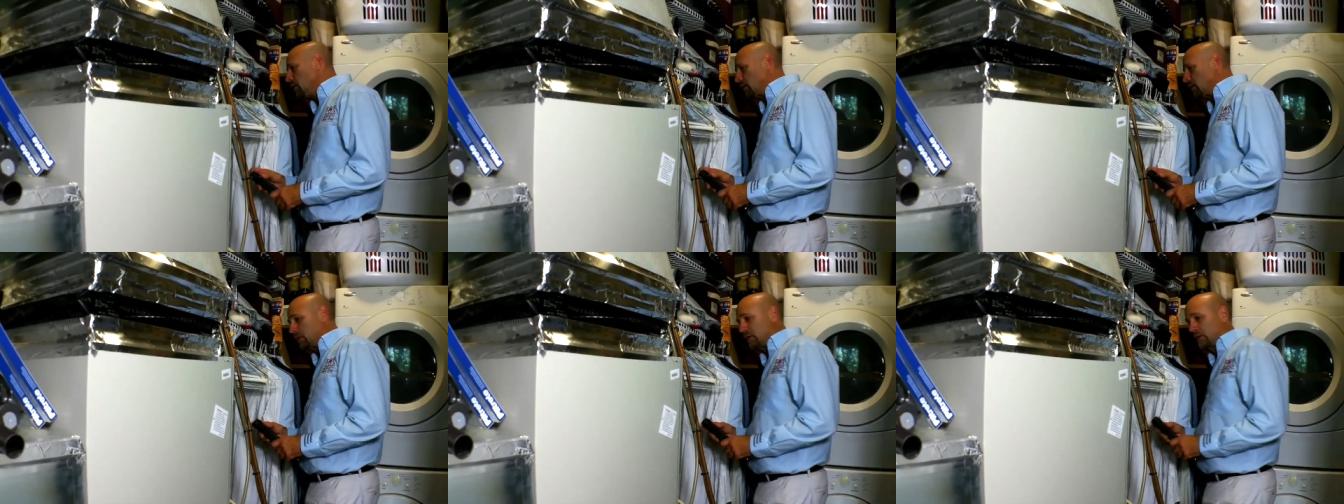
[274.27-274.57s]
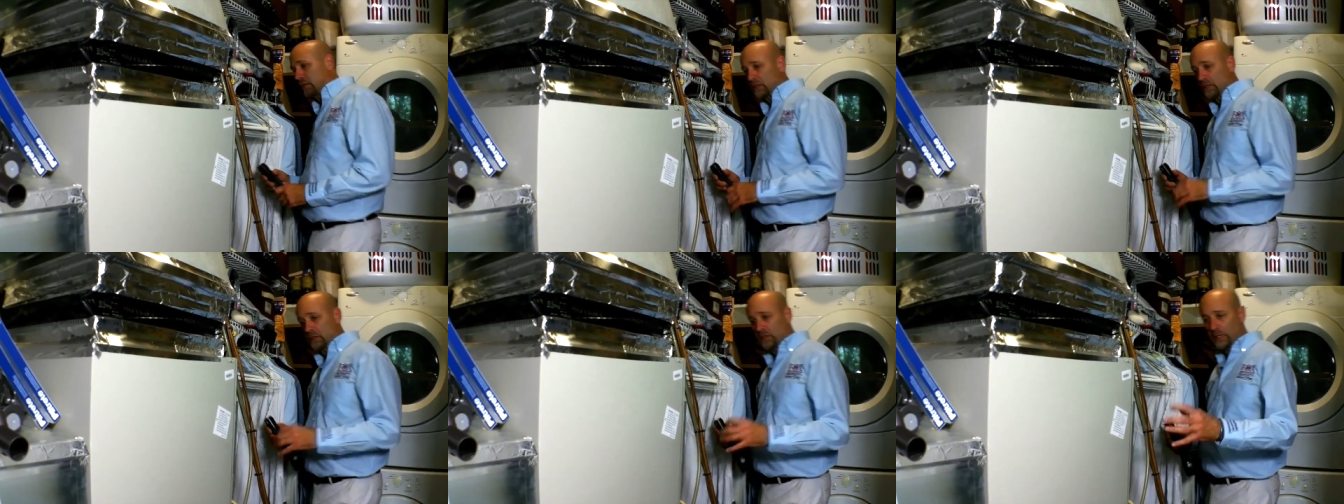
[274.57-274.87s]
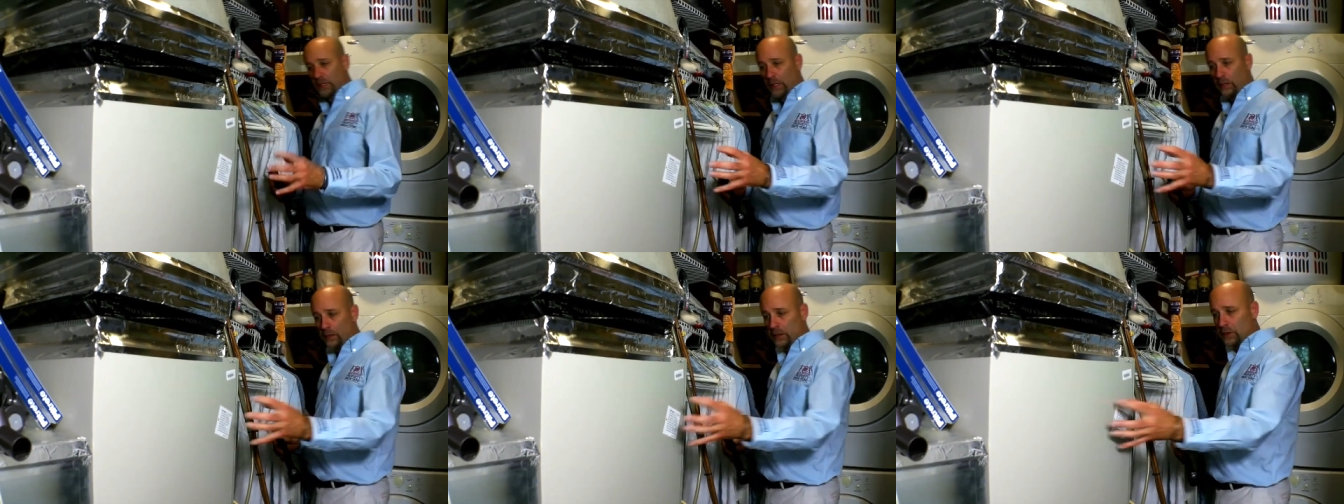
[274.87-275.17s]
because this is
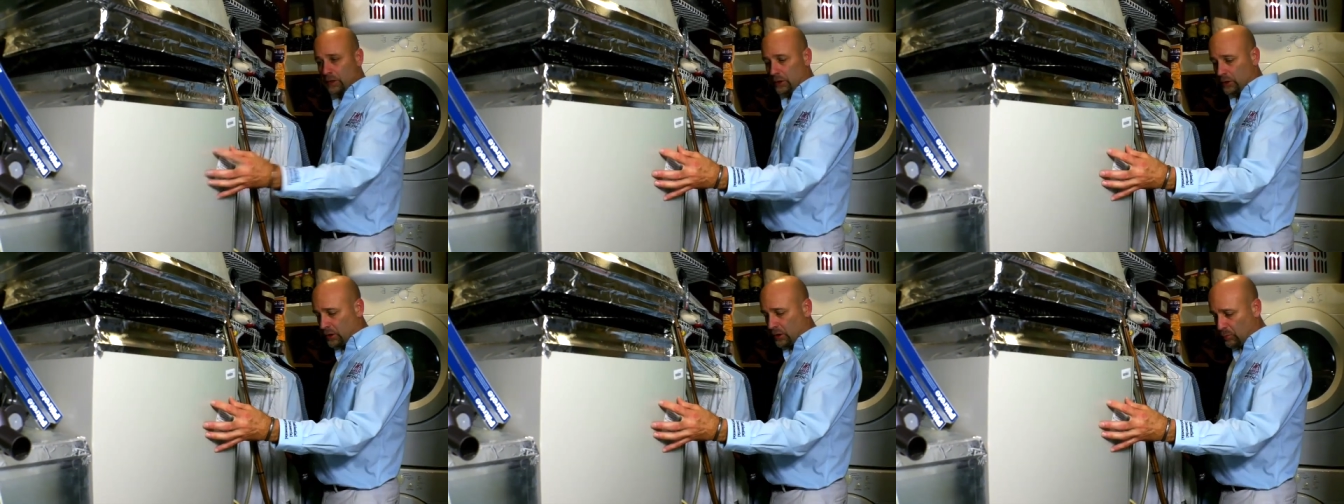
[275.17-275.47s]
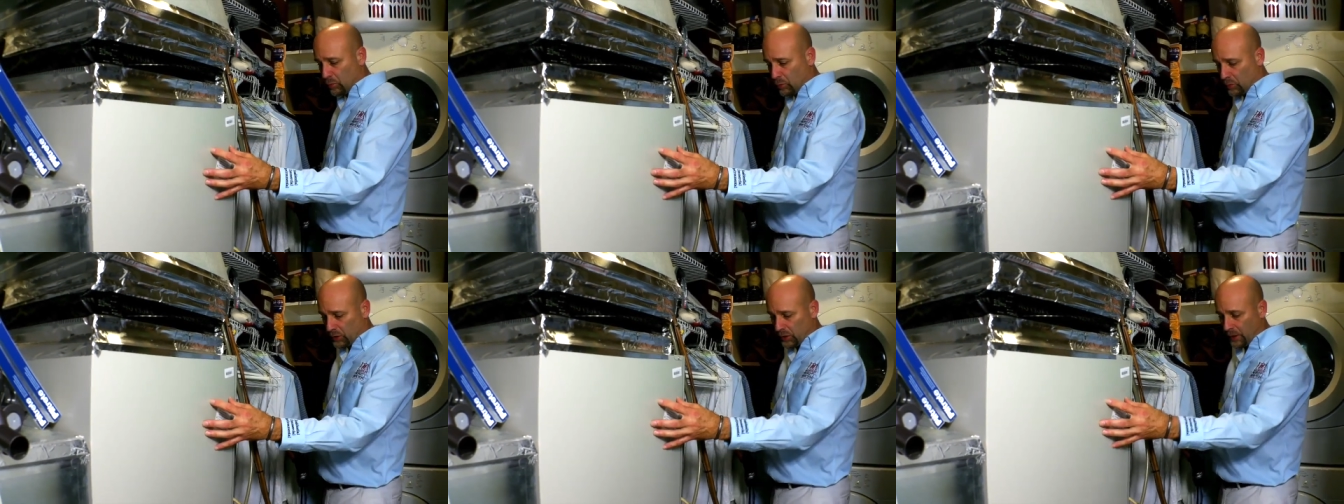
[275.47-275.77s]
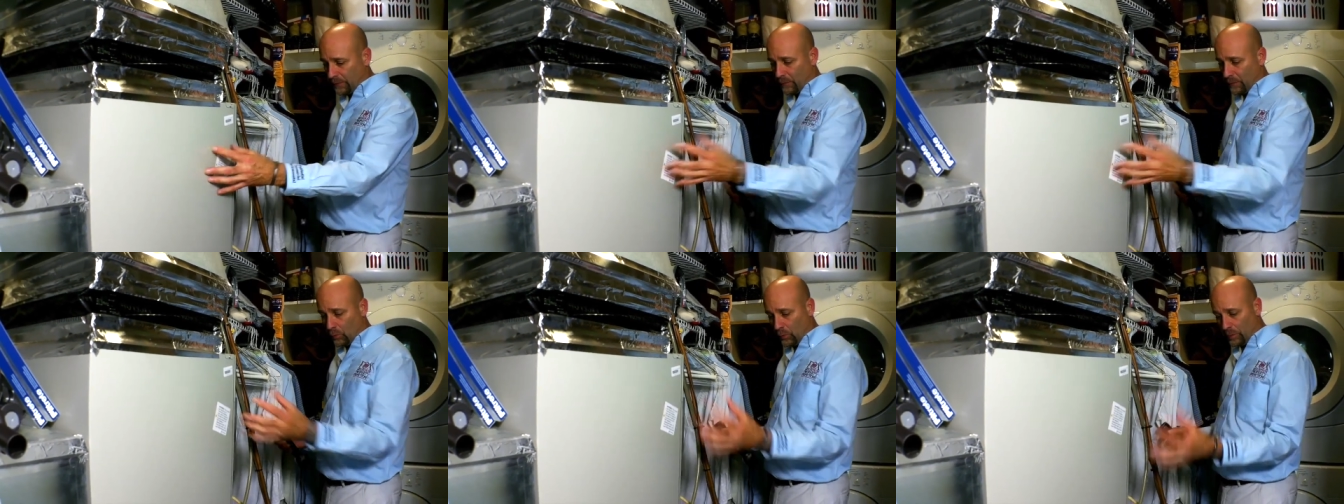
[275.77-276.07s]
the air conditioning
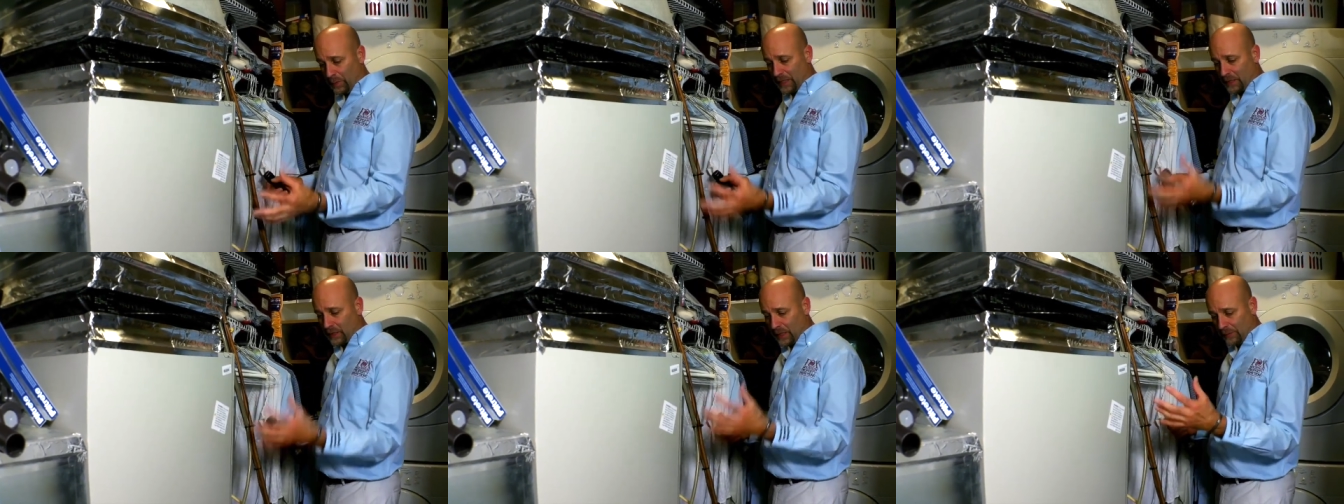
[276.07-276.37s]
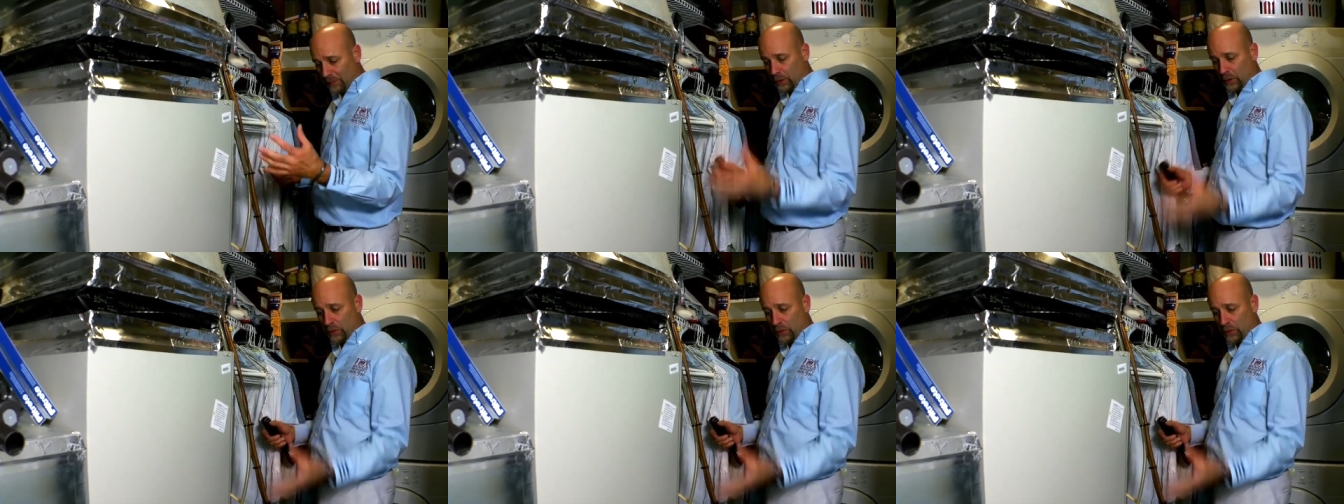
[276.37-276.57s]
portion of it. We basically have